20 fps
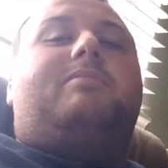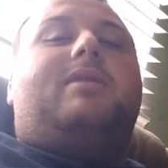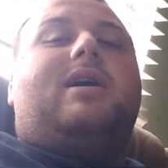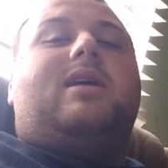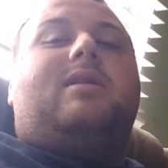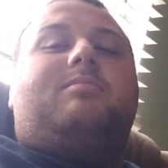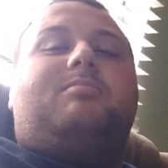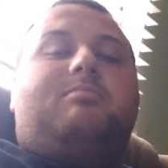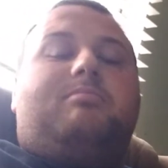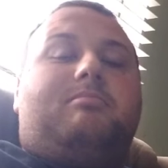
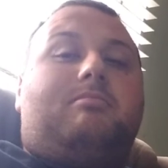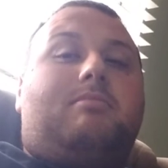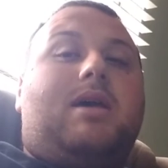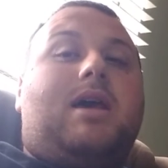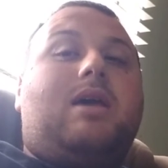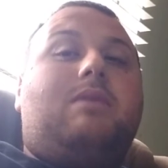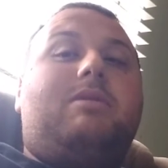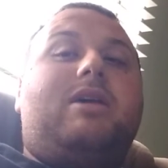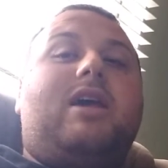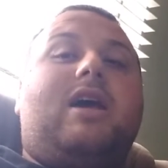but
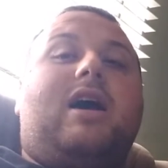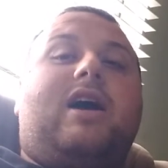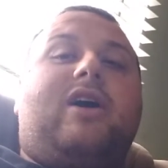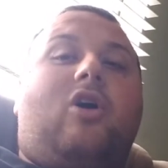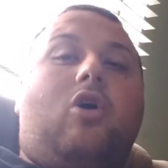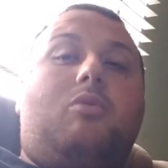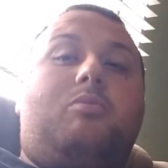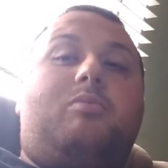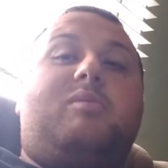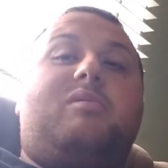maybe, I
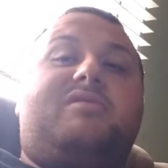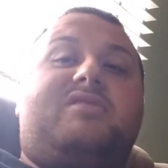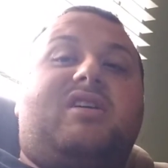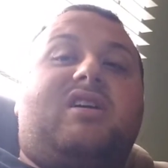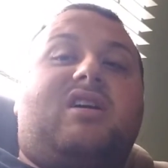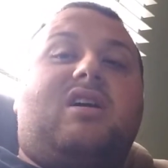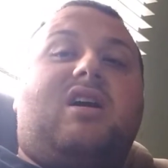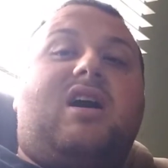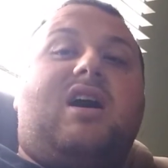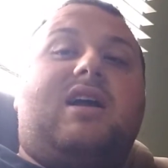hope to
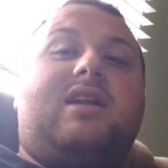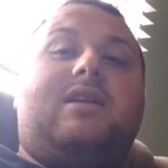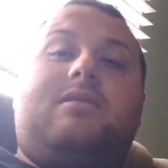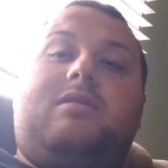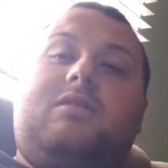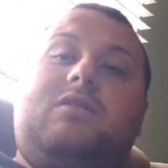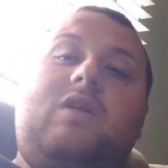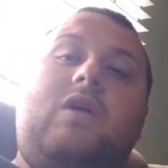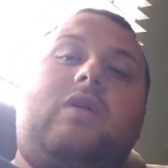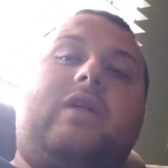God,
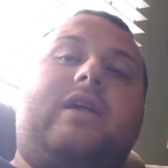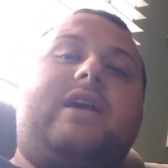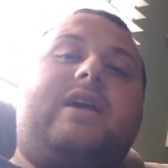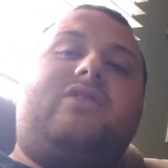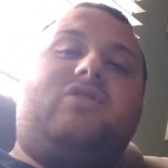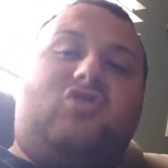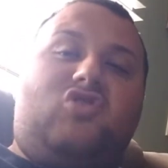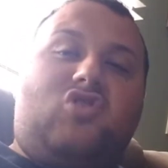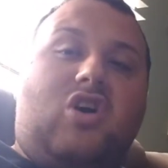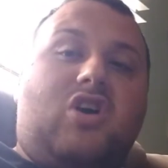
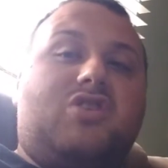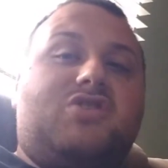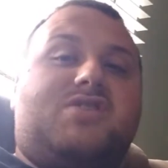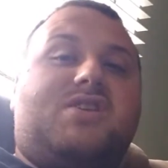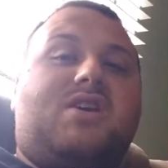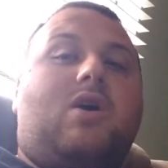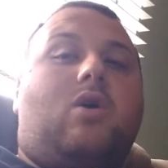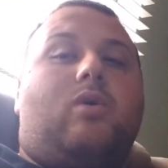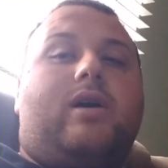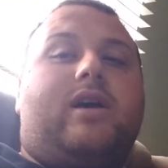Lillian does
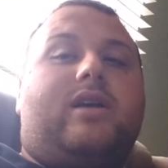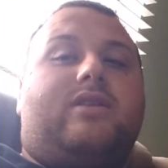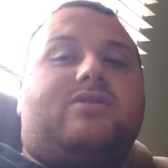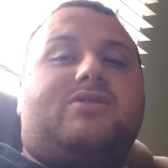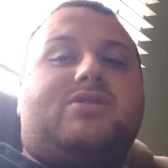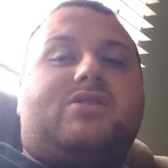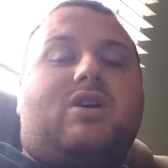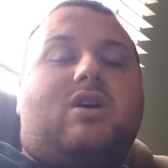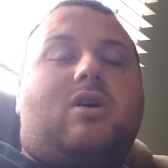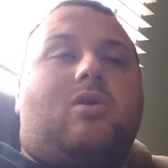go in,
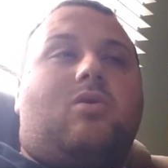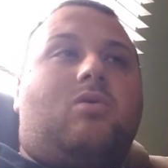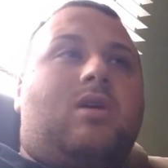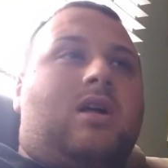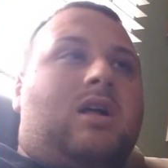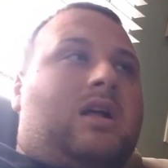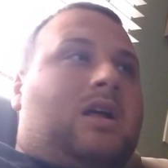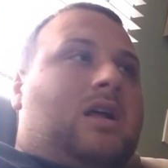so